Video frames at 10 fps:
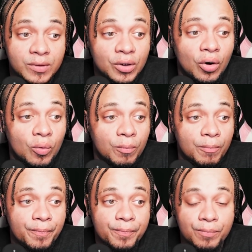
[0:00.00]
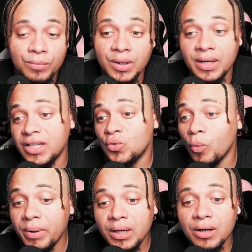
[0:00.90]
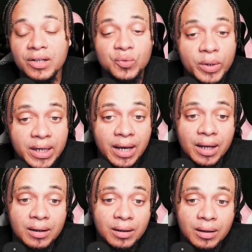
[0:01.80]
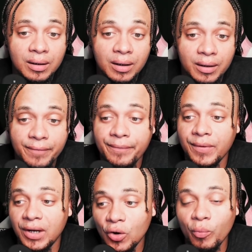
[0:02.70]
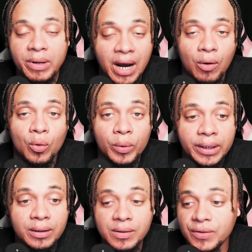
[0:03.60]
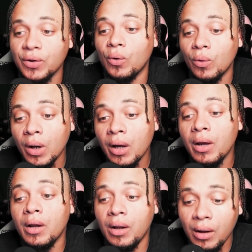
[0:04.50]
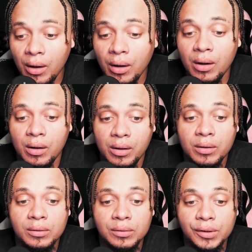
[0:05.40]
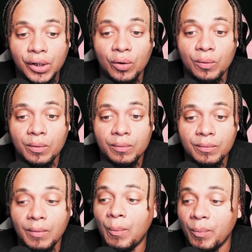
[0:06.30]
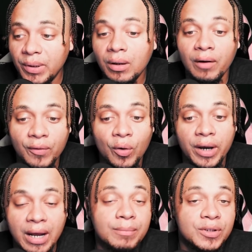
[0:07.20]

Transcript: You know, the kids will be here this weekend and it'll be our week. So, you know, I'm going to be loving on them